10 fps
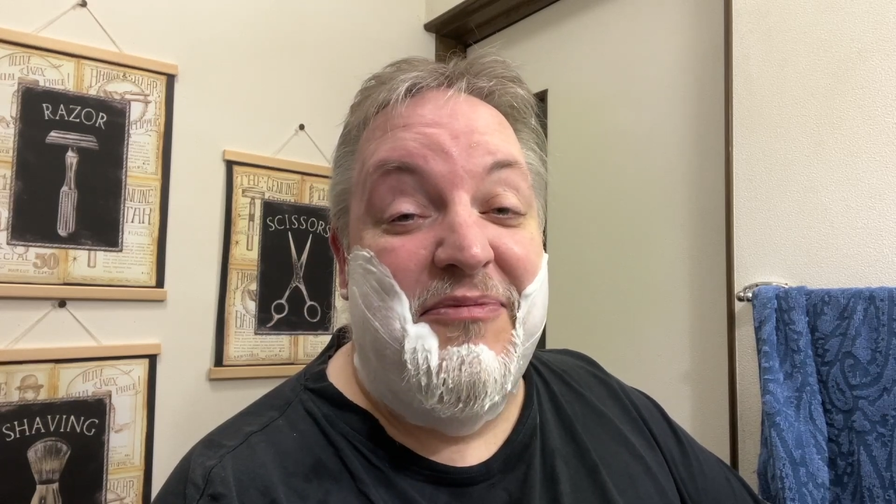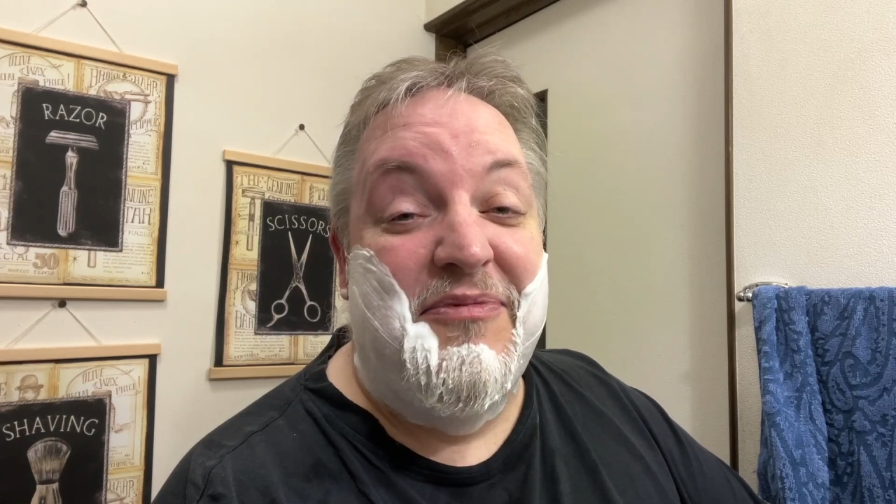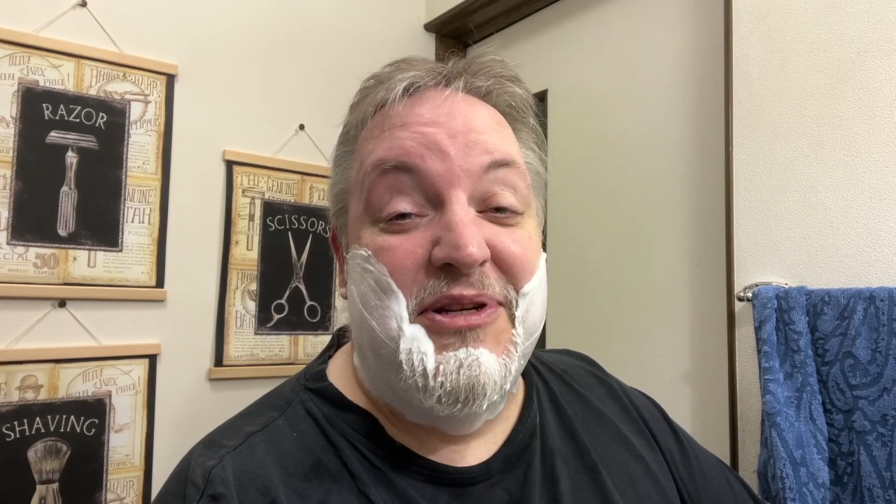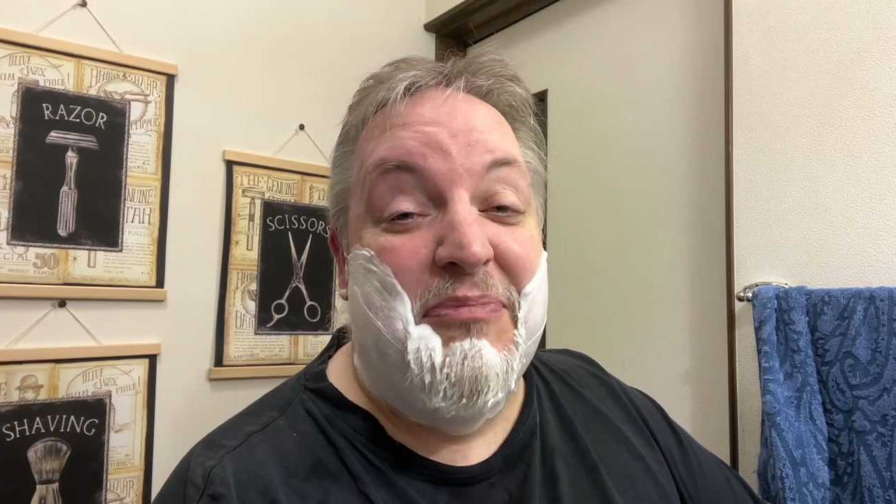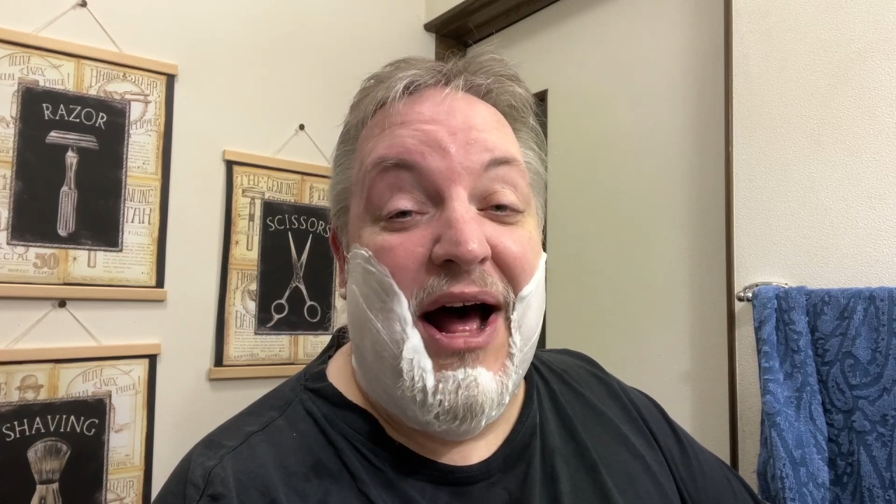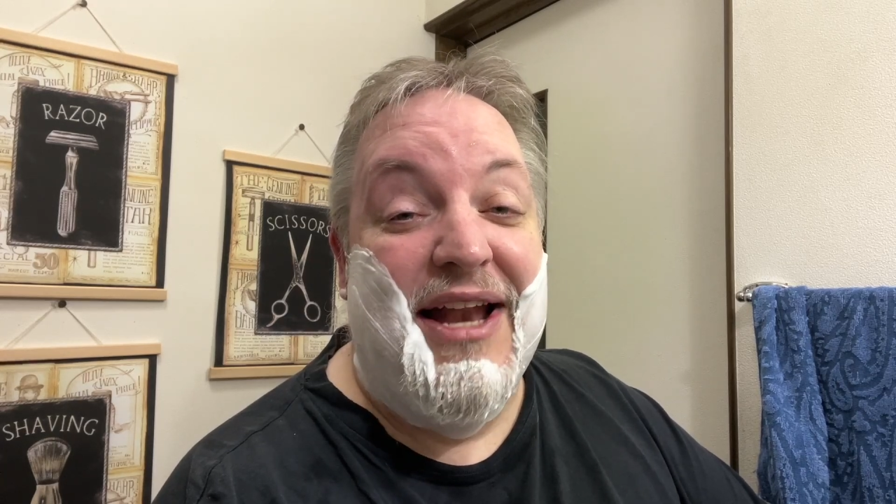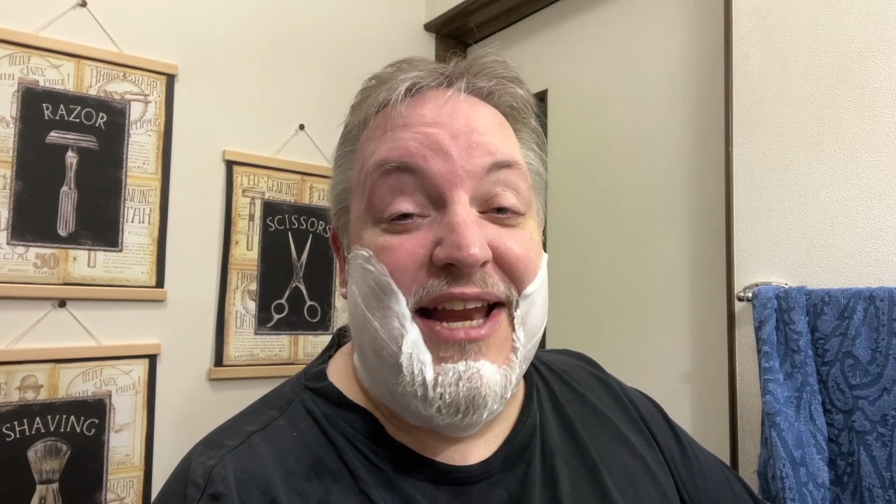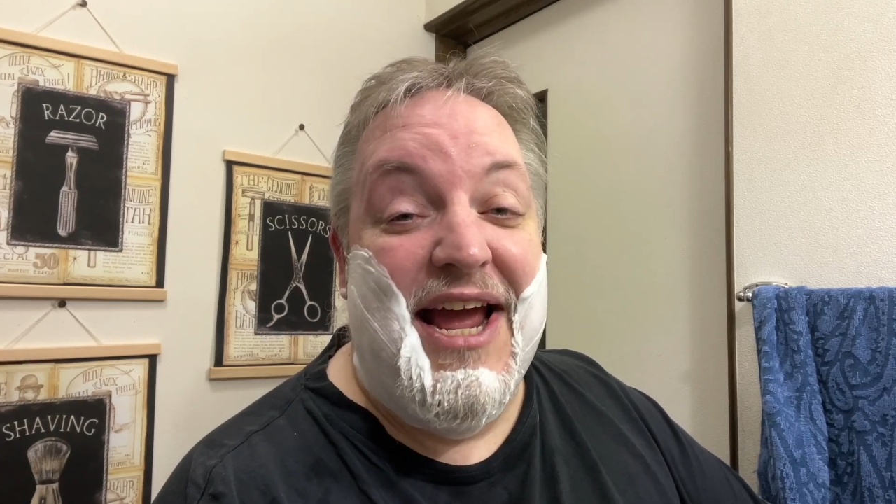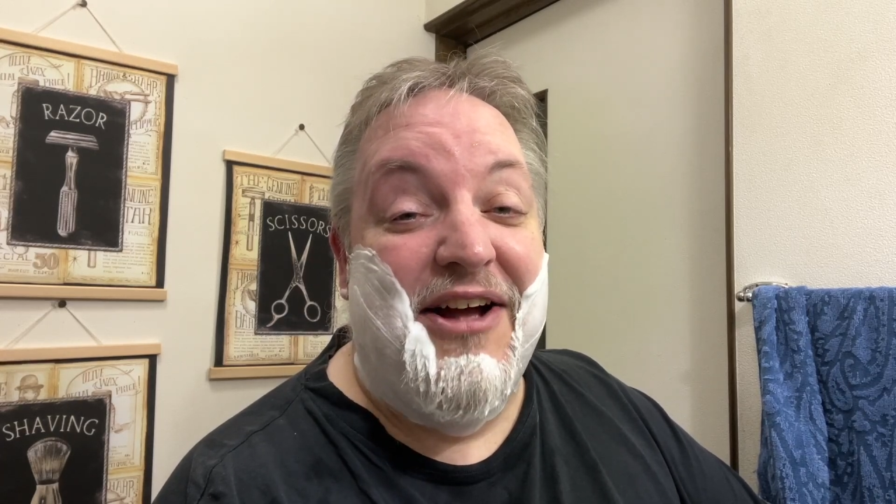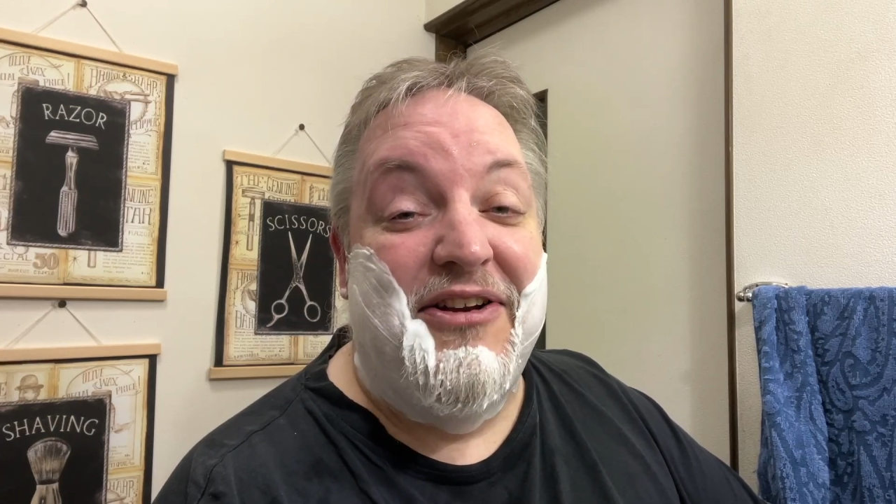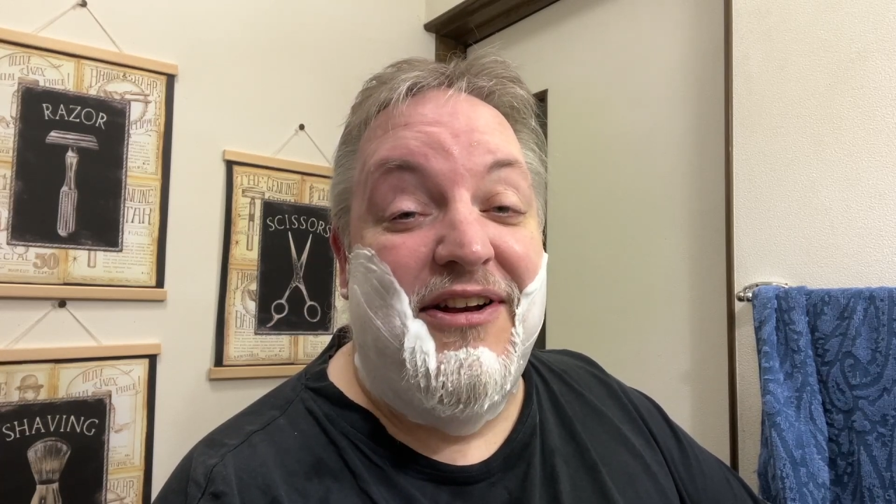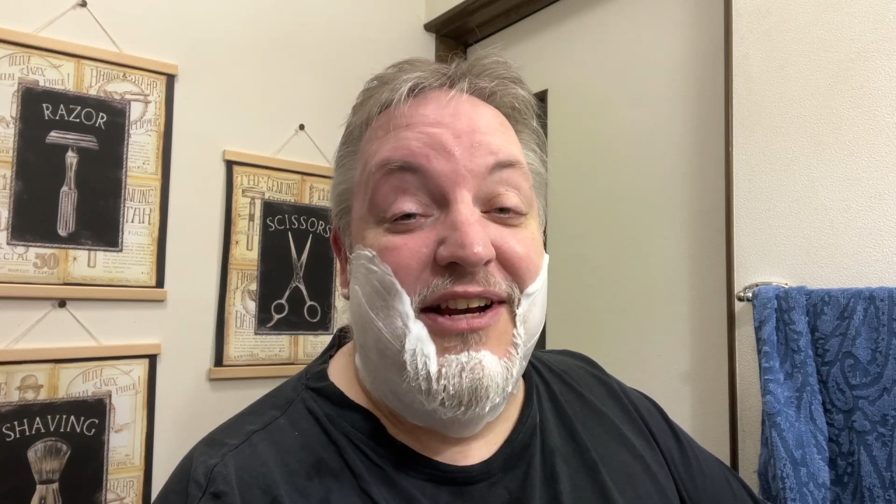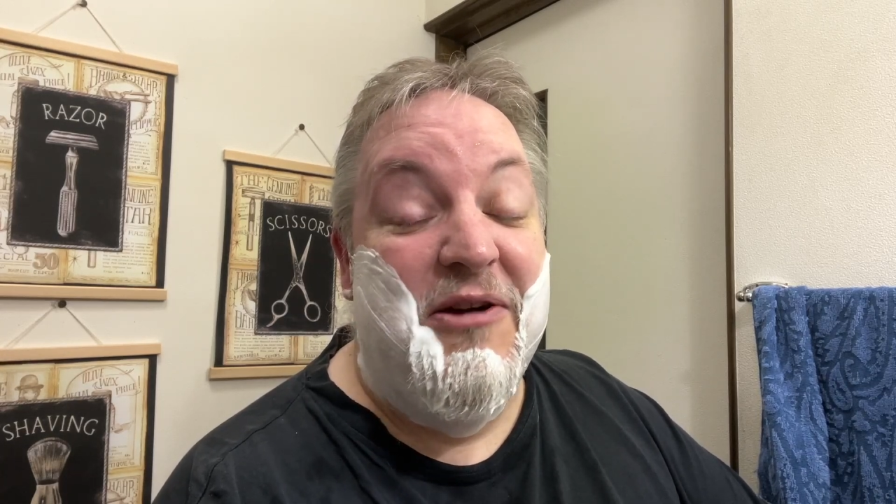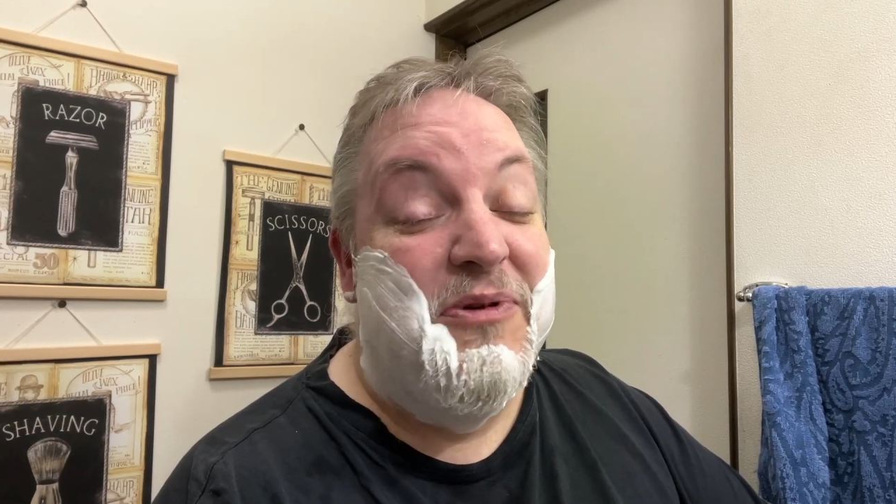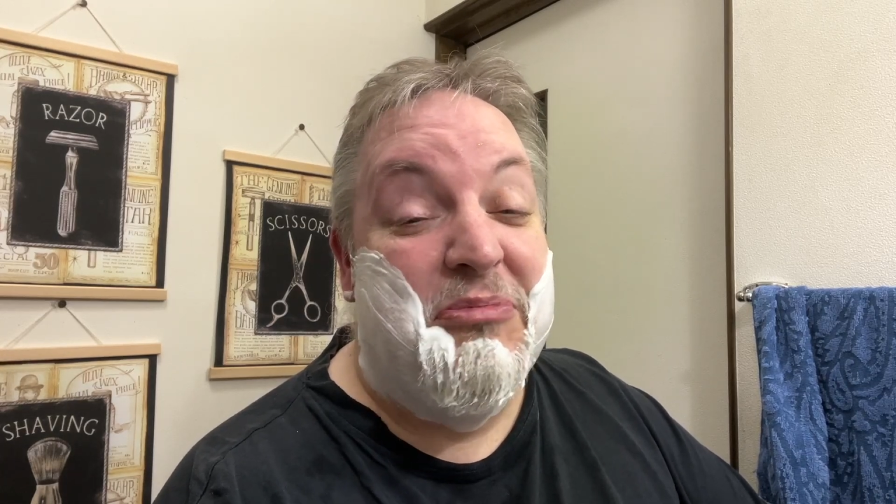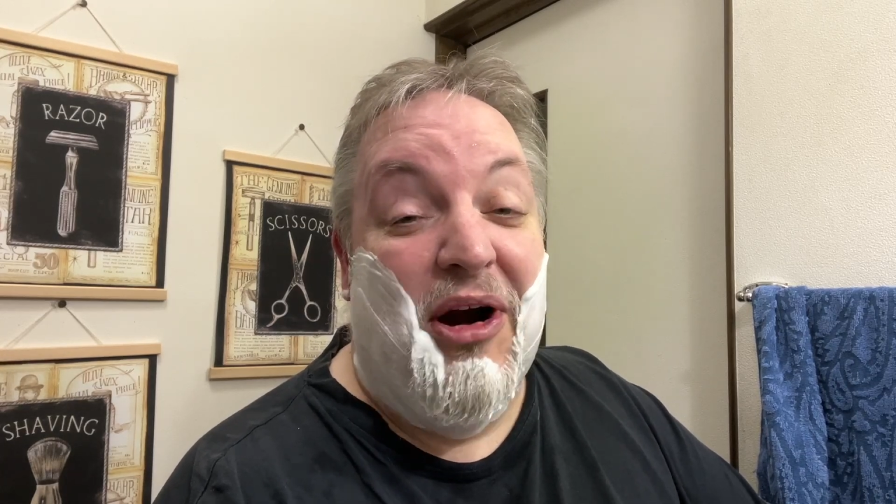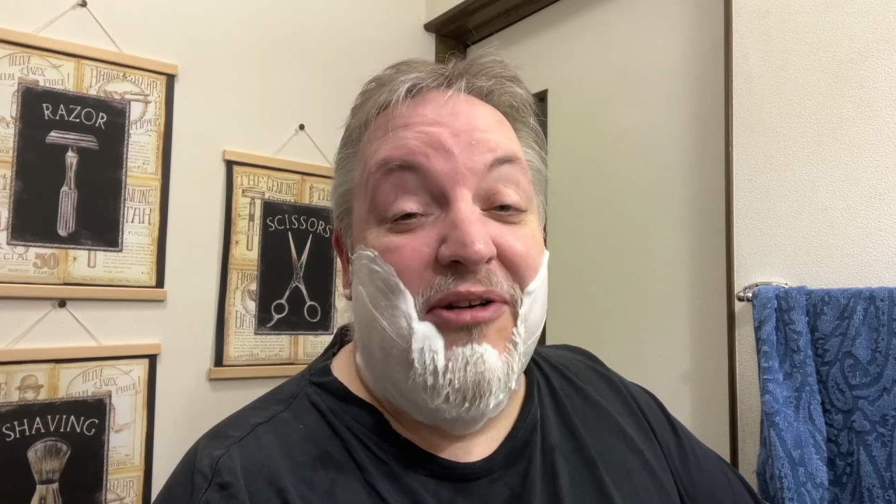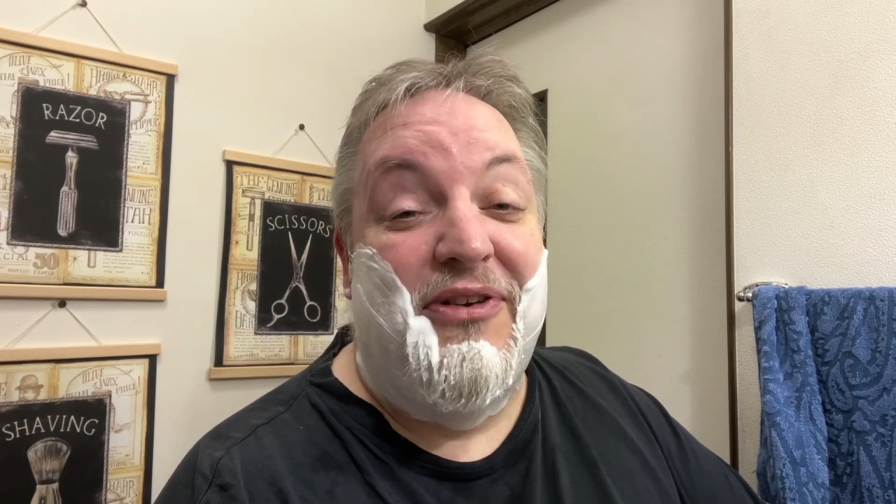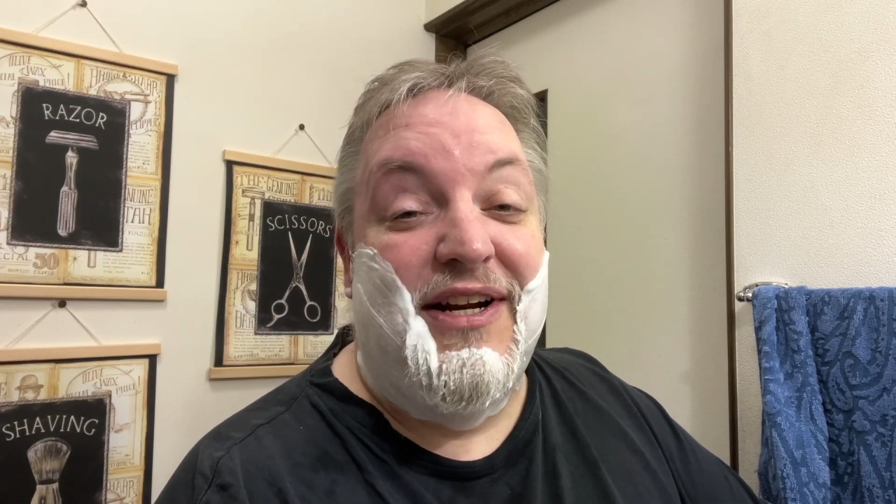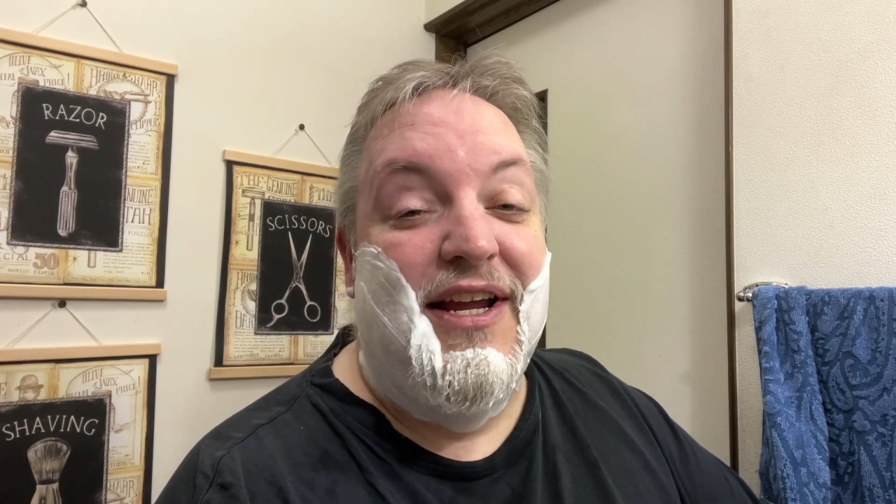spot down. It was
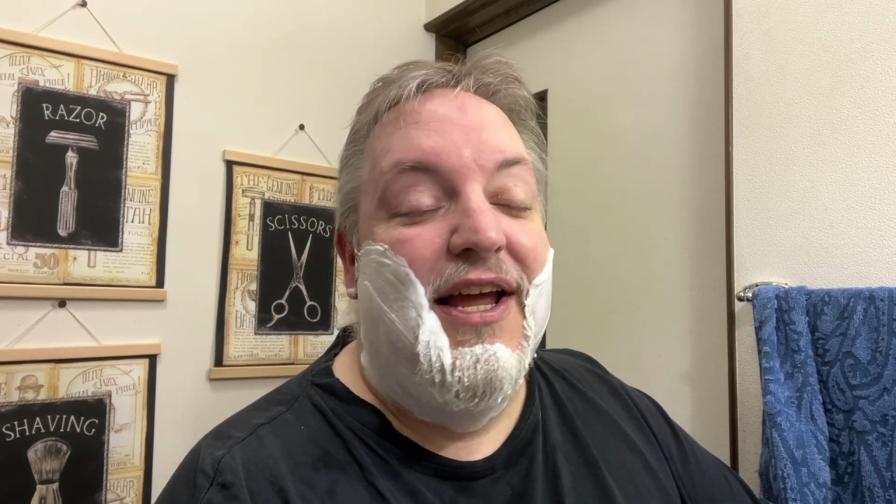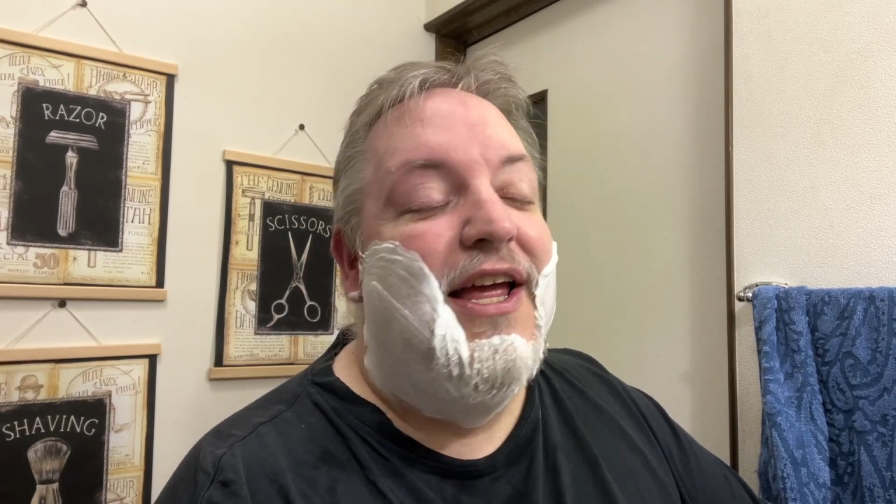perfect.